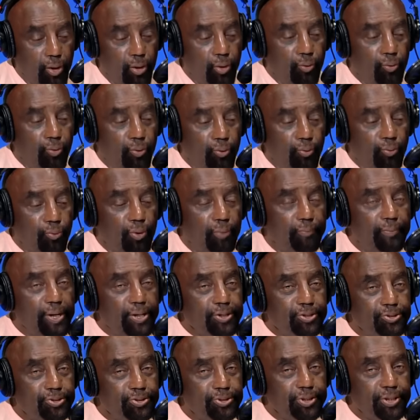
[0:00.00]
What
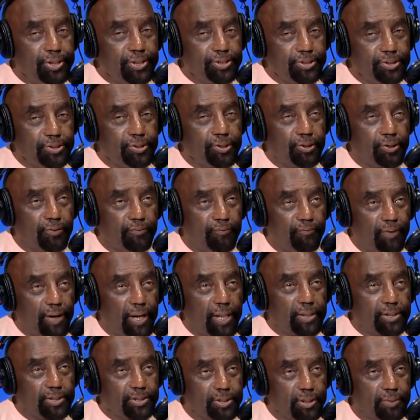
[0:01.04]
makes you think she's going to
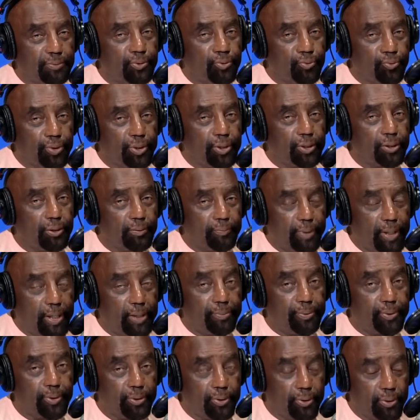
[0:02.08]
follow something written on
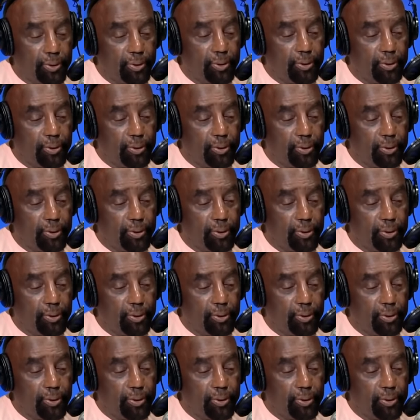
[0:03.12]
paper?